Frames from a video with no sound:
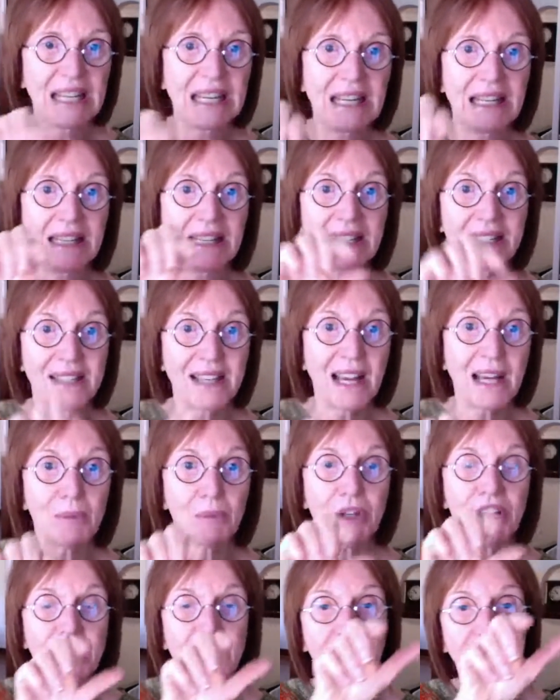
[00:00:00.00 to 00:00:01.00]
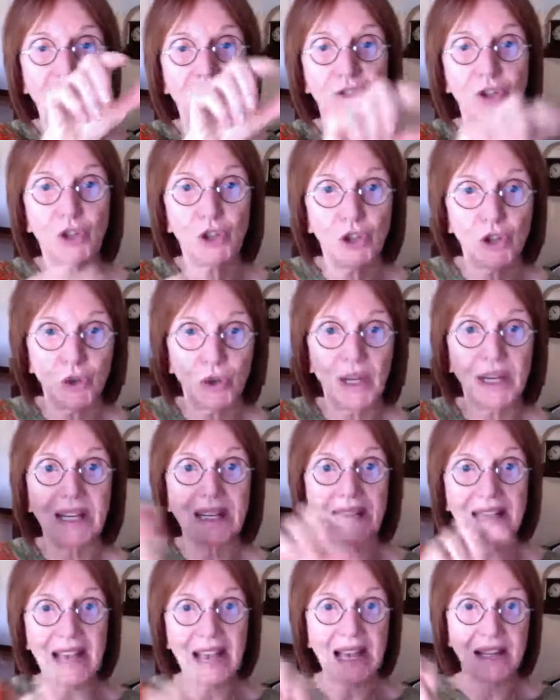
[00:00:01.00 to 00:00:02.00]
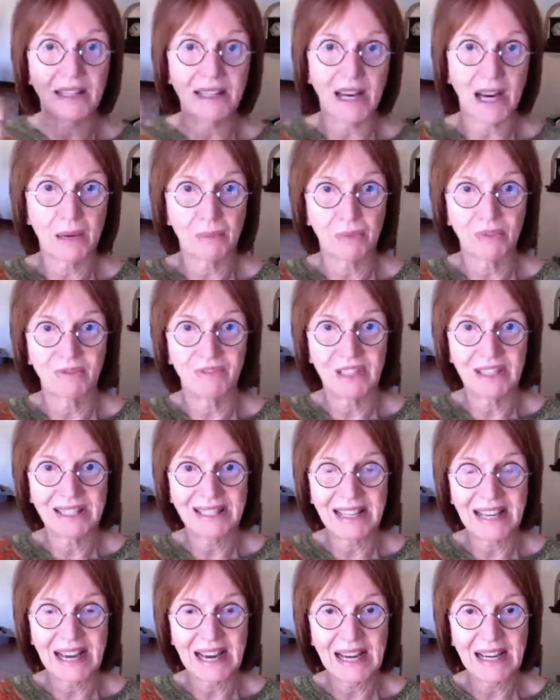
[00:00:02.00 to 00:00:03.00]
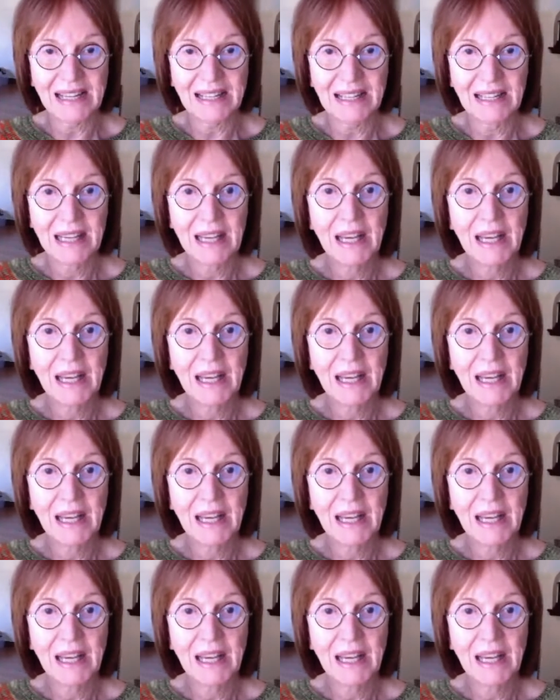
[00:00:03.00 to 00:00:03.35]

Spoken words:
in the segments if you're doing that type of design.